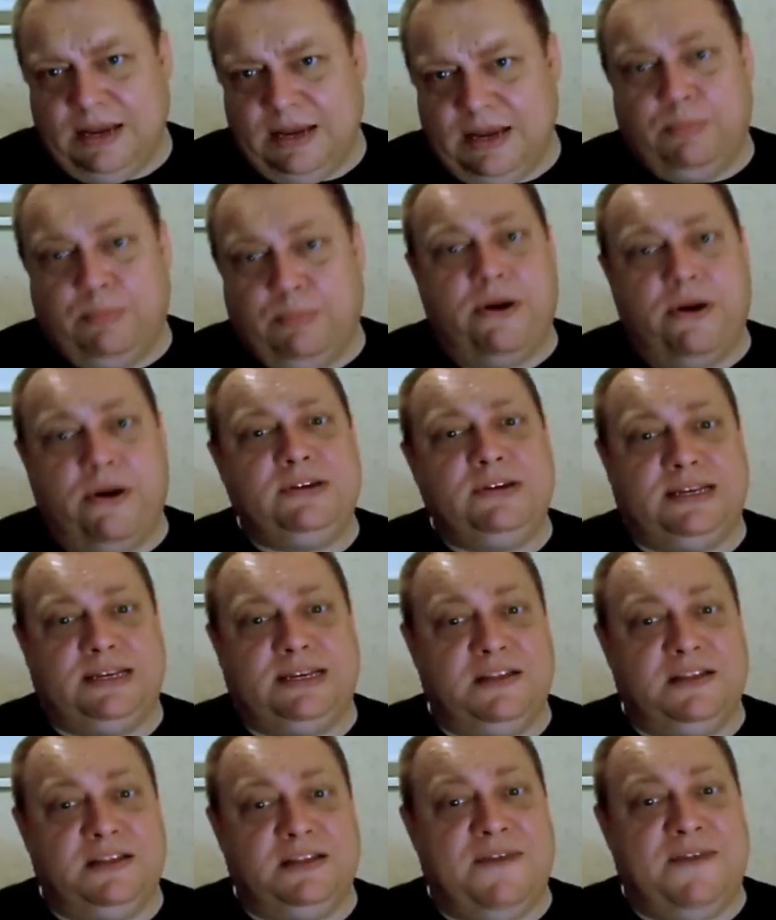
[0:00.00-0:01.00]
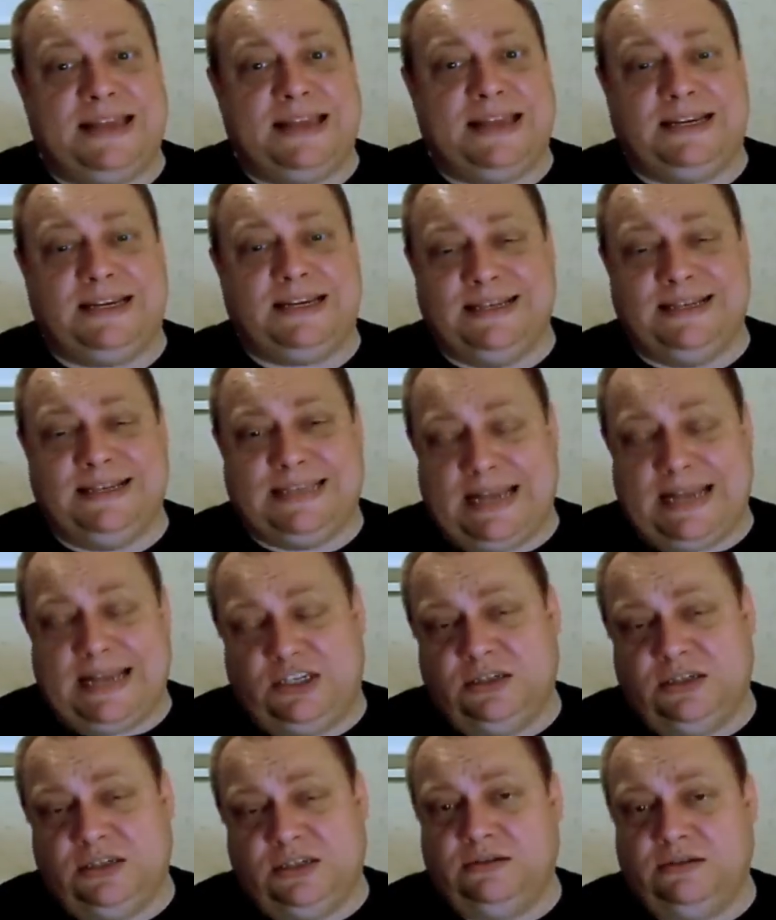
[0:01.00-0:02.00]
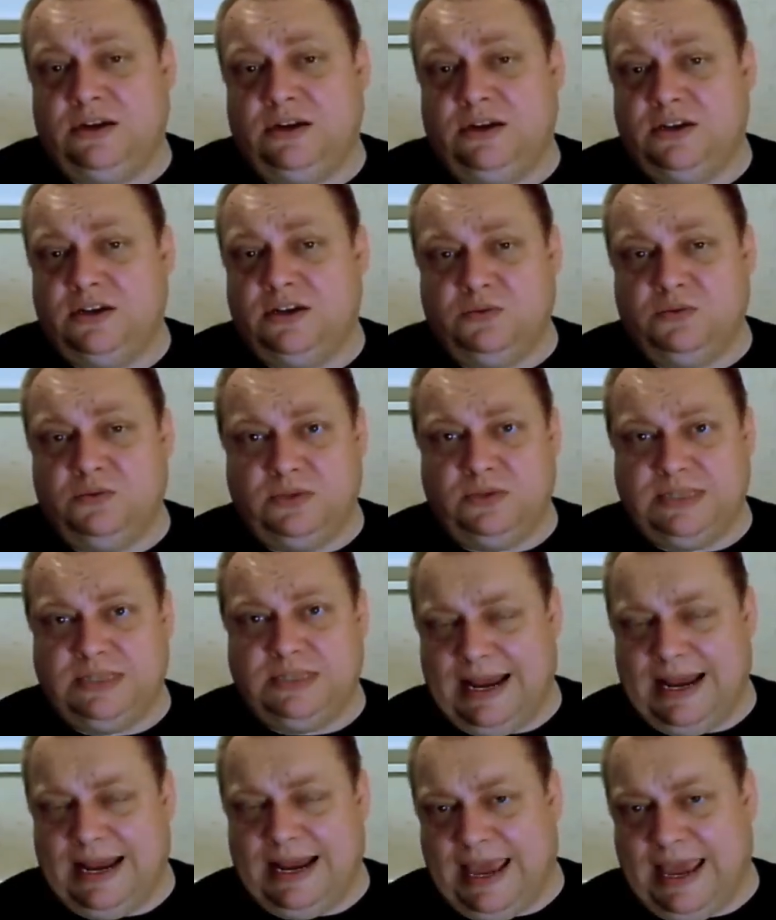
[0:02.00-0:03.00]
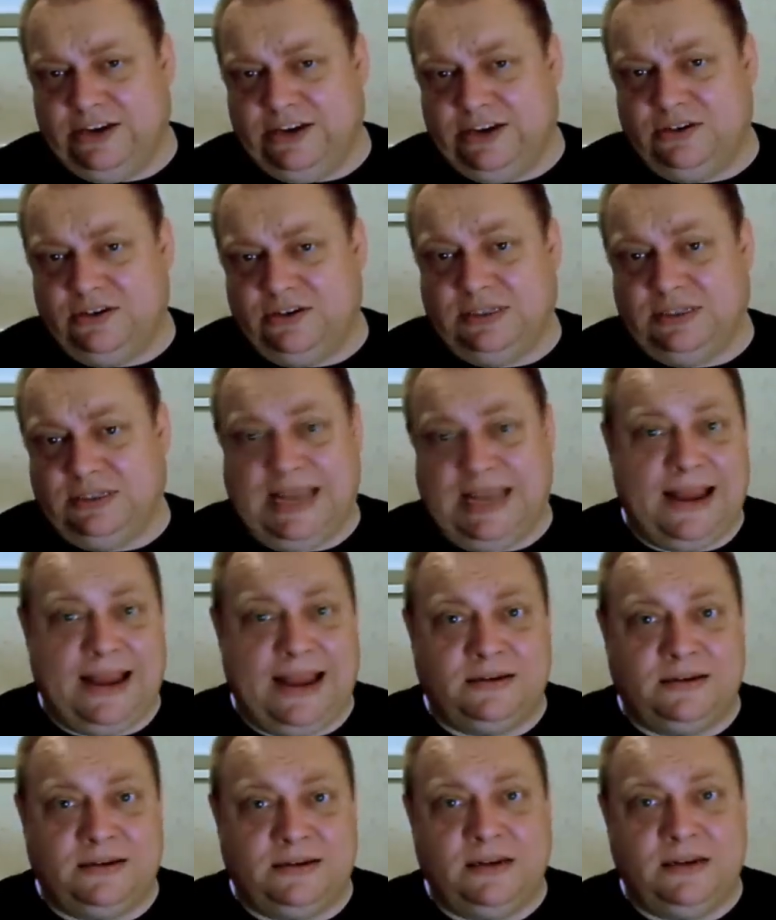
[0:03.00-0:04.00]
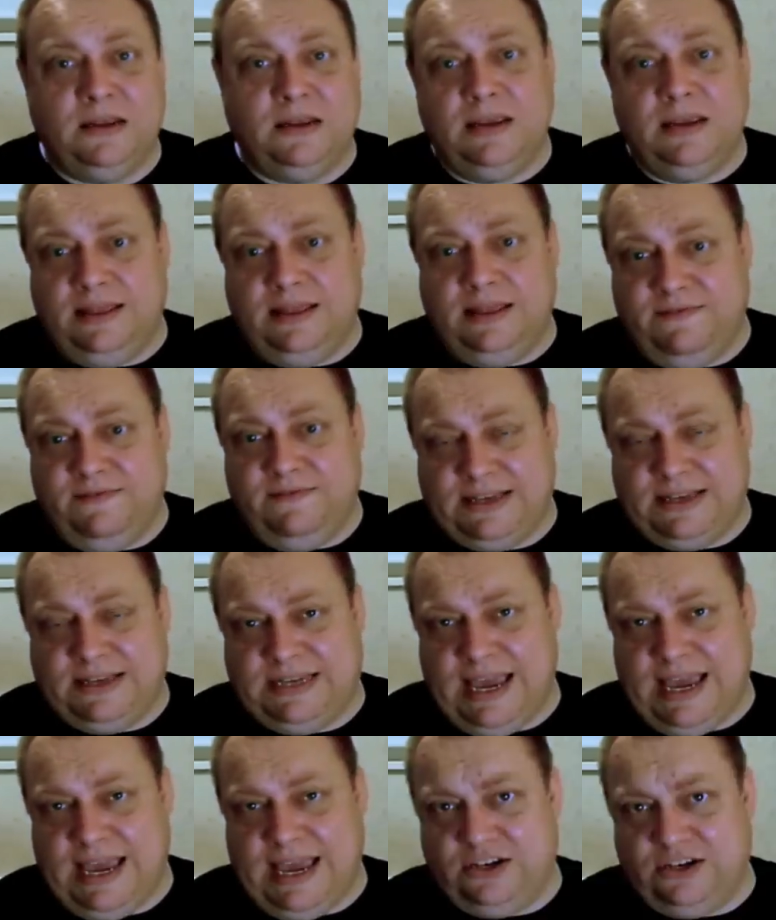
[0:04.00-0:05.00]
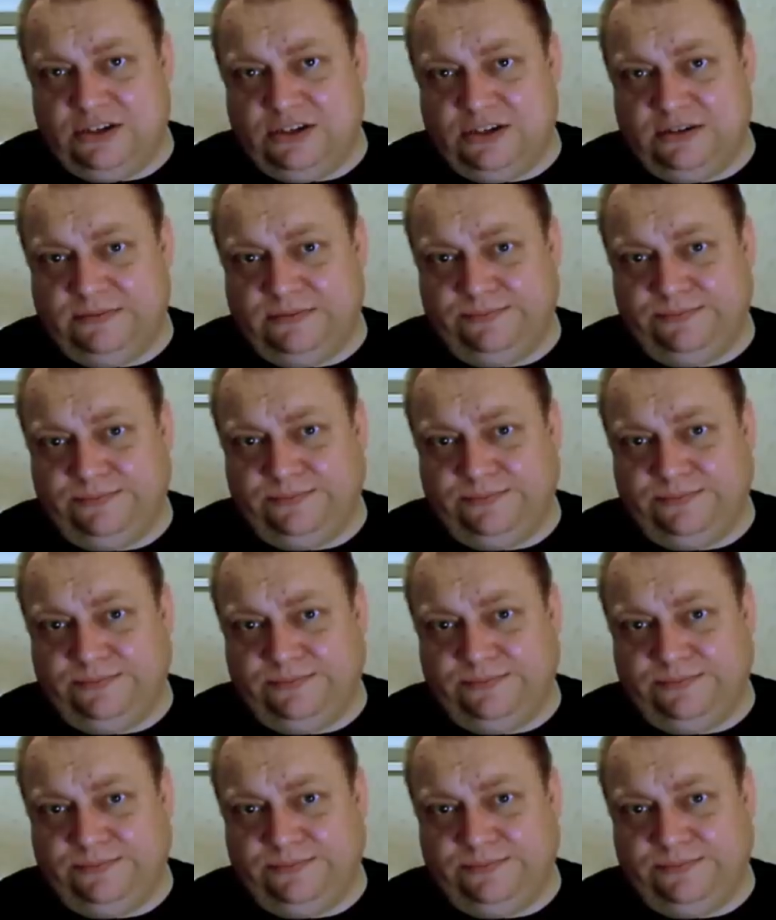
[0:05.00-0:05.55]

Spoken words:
in protest at the Vatican's attitude towards the allegations and in the investigation.